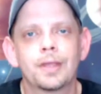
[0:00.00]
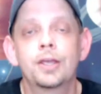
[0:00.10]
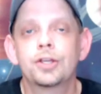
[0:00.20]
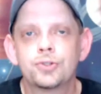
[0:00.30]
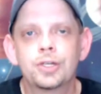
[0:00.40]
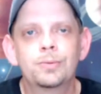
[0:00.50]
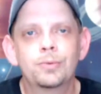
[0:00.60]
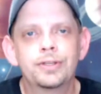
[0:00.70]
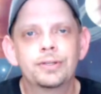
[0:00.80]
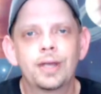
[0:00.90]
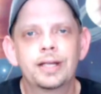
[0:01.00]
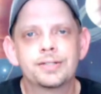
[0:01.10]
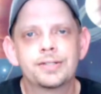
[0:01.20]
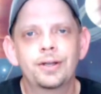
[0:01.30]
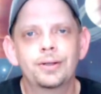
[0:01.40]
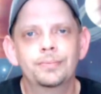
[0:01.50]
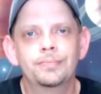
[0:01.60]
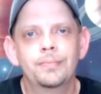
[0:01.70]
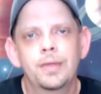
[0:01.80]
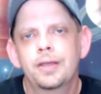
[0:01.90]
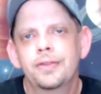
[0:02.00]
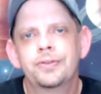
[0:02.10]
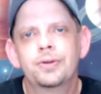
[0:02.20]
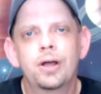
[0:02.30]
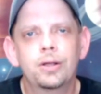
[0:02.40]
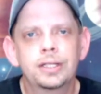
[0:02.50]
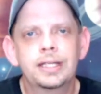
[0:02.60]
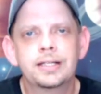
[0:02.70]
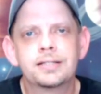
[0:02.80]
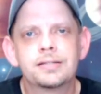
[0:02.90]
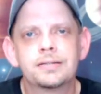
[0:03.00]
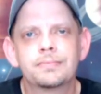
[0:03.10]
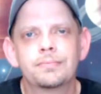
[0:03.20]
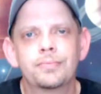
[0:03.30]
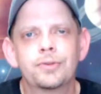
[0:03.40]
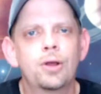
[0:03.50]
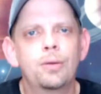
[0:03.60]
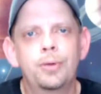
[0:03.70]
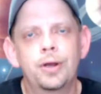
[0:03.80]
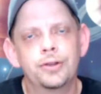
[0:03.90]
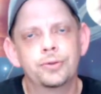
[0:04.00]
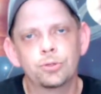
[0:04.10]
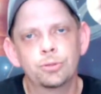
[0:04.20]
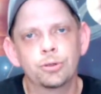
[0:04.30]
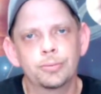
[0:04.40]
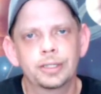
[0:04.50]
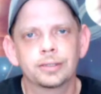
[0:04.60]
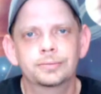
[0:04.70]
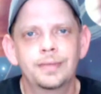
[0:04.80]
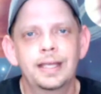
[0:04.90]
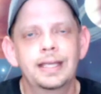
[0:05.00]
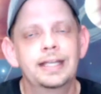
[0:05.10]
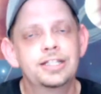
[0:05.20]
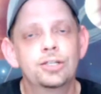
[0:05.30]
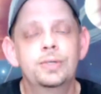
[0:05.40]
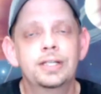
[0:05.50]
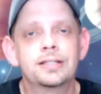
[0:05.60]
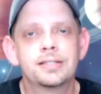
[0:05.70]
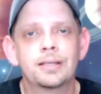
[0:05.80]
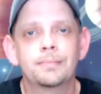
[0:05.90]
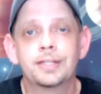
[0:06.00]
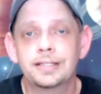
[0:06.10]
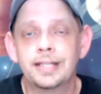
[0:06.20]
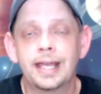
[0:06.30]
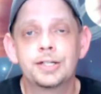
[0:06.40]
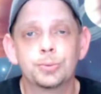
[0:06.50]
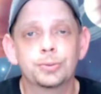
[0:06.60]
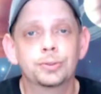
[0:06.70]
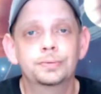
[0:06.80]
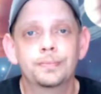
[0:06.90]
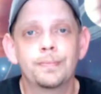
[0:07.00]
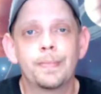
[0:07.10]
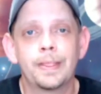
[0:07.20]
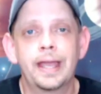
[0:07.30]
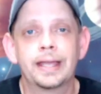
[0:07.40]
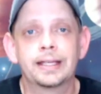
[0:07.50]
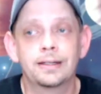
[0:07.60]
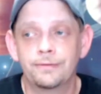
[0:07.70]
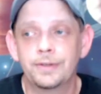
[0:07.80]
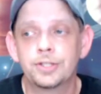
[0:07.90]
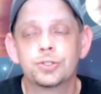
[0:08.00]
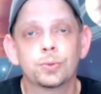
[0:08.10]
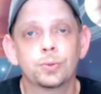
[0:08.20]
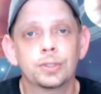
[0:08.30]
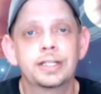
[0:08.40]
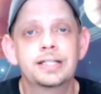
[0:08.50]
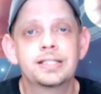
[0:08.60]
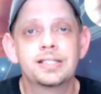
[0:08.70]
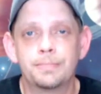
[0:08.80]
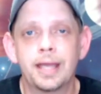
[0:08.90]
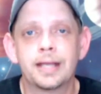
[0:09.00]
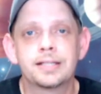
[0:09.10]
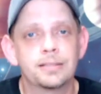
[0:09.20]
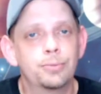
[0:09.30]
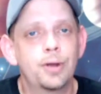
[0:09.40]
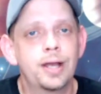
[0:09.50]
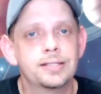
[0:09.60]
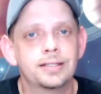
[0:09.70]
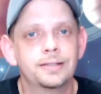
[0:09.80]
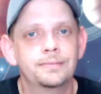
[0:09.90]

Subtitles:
treat them with a grain of salt. They're all leaks. They're all part of the rumor mill. Until we get something tangible, like an official release, specs, and pricing,